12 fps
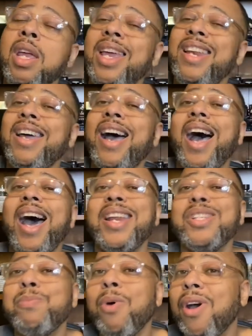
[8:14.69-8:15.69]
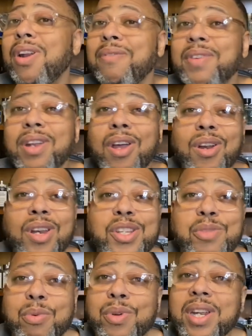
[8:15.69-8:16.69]
in the hottest part of an early
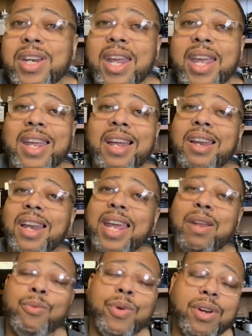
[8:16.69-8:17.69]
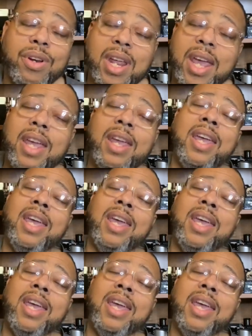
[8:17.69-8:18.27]
spring day, a late winter day,